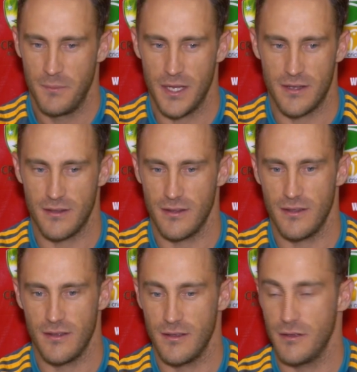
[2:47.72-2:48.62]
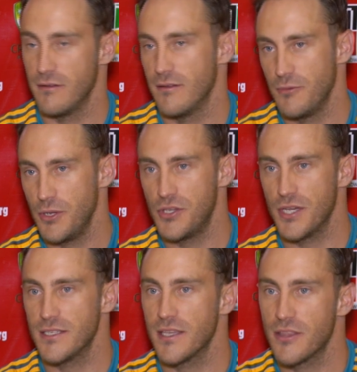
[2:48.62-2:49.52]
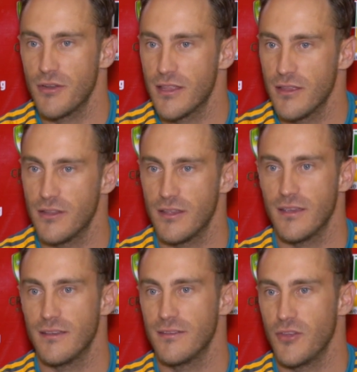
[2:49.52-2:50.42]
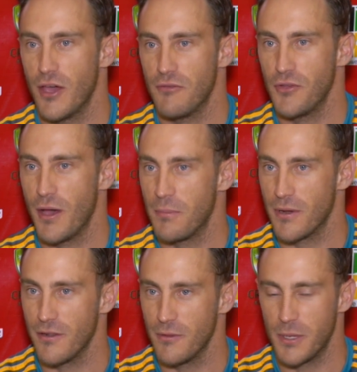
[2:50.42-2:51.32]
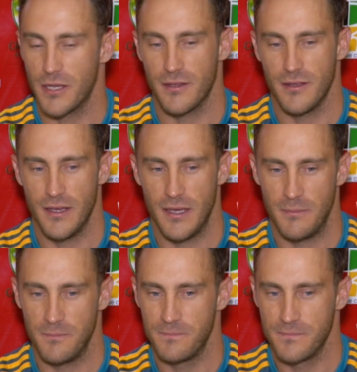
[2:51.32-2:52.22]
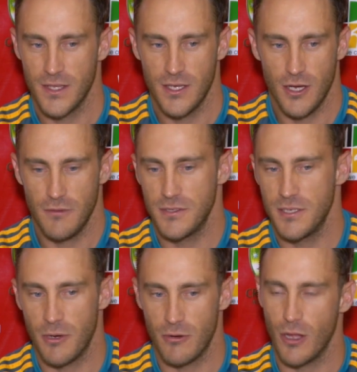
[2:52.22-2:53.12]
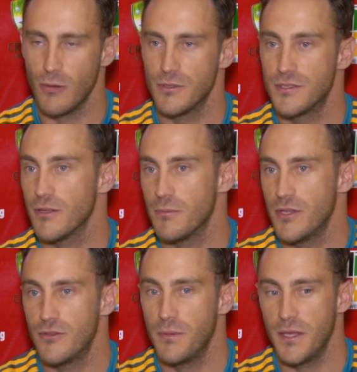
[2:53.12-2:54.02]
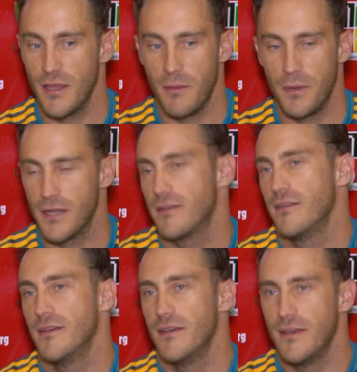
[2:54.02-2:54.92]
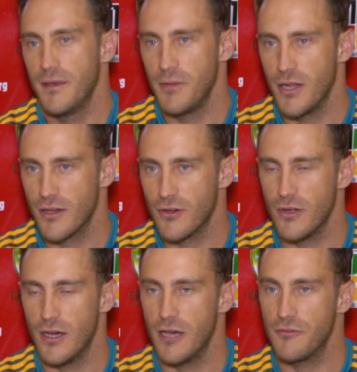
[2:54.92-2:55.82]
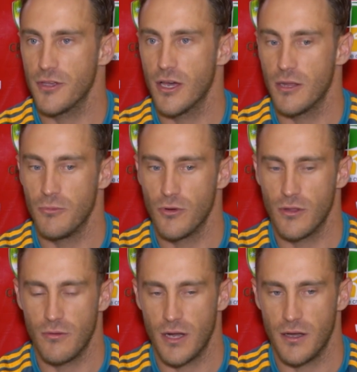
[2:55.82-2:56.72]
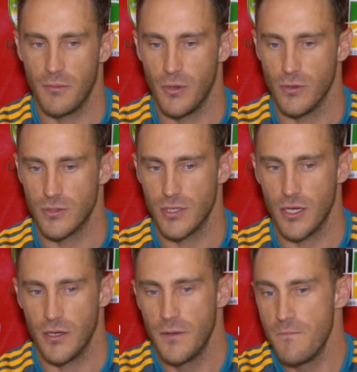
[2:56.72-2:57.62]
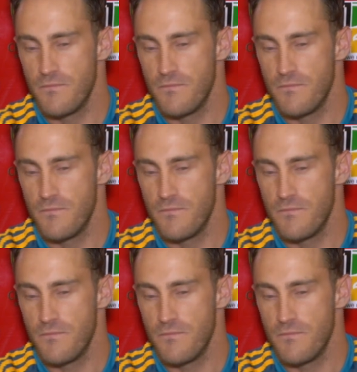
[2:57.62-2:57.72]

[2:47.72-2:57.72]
But when you're chasing 330, you have to up it a little bit. Obviously, my role would still be to be there, but I have to go at more than running a ball. So